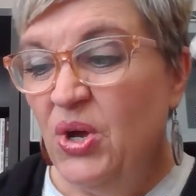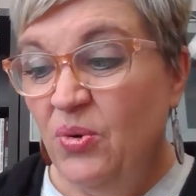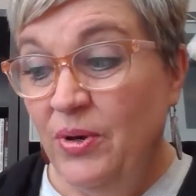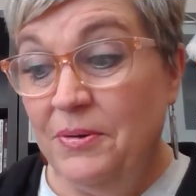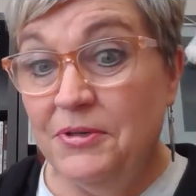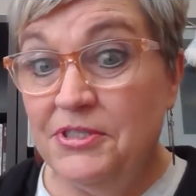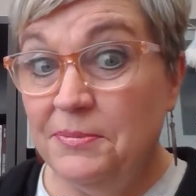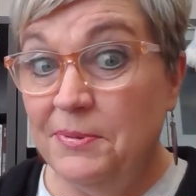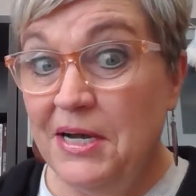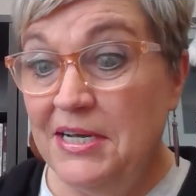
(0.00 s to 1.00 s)
We were
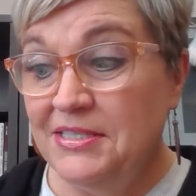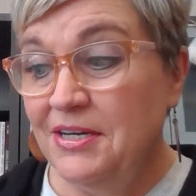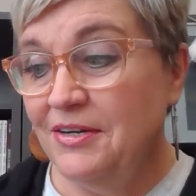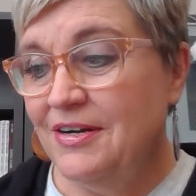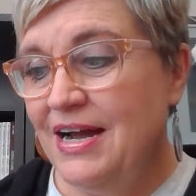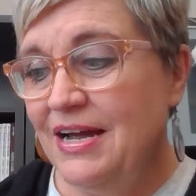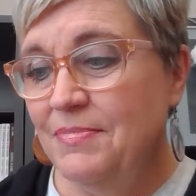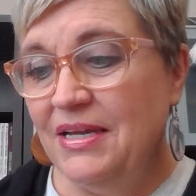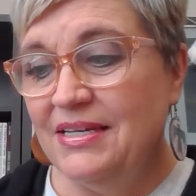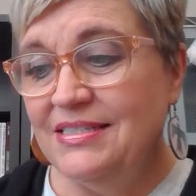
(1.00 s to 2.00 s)
surprised, all right,
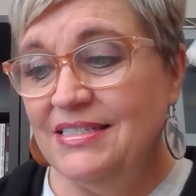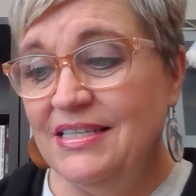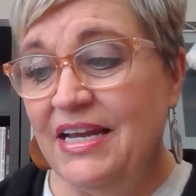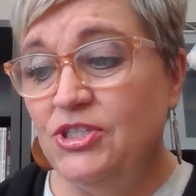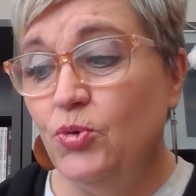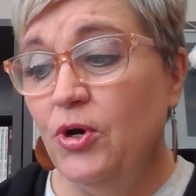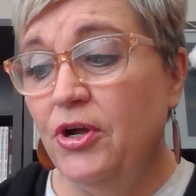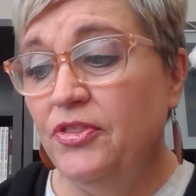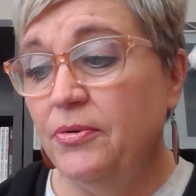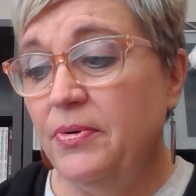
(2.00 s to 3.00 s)
because as they
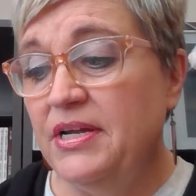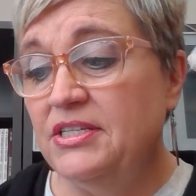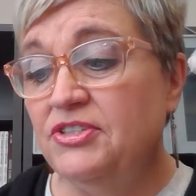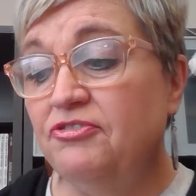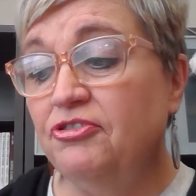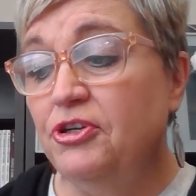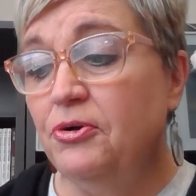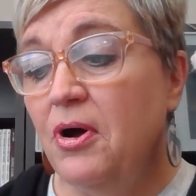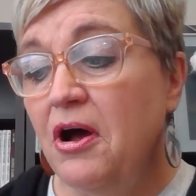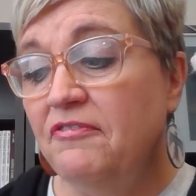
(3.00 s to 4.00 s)
twirled, the rings
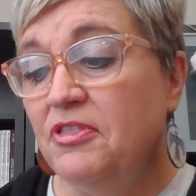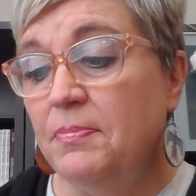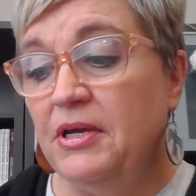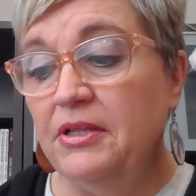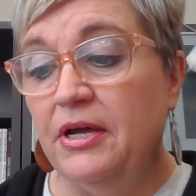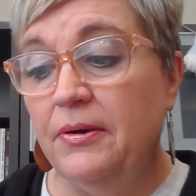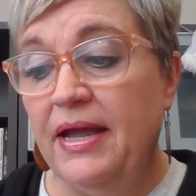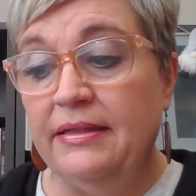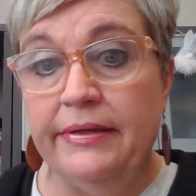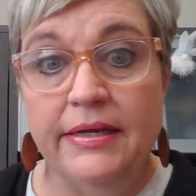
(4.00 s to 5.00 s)
flew off the pillow
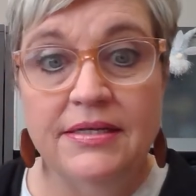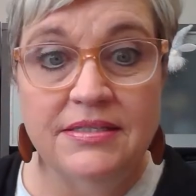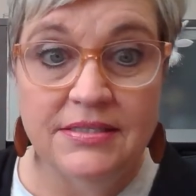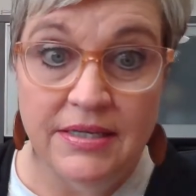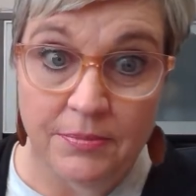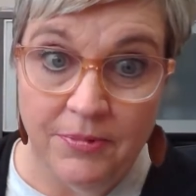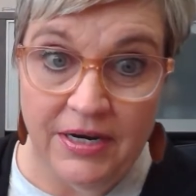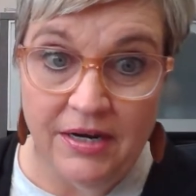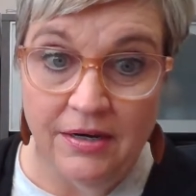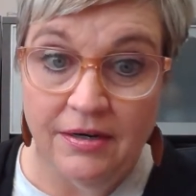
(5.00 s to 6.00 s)
and landed
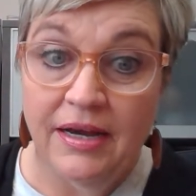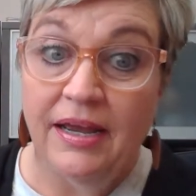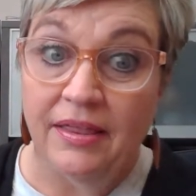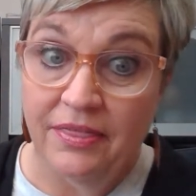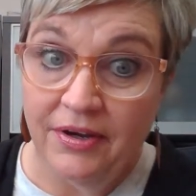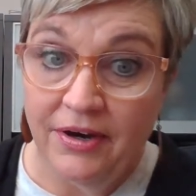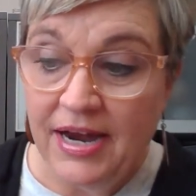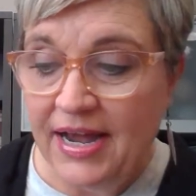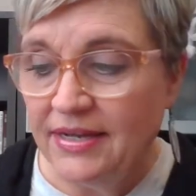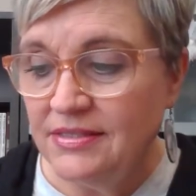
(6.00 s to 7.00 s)
somewhere in the
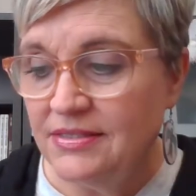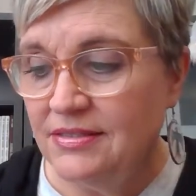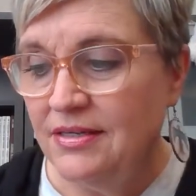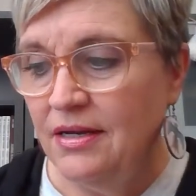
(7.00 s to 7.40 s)
grass.